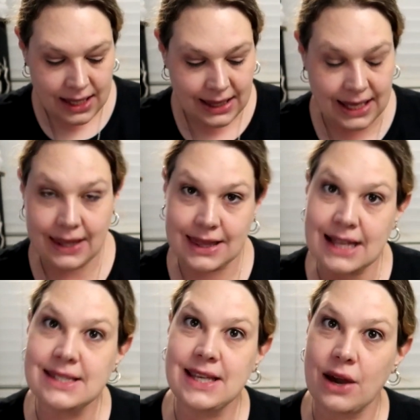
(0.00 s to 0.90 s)
Like, and
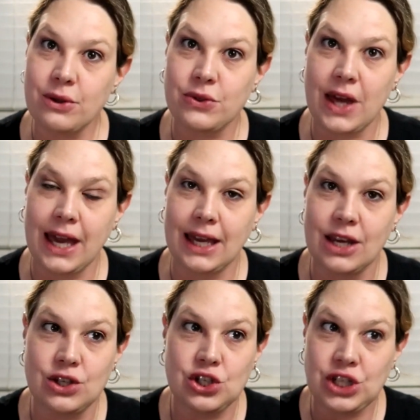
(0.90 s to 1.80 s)
that's the other thing.
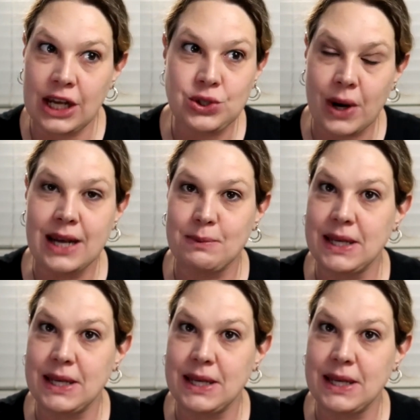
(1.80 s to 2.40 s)
She trained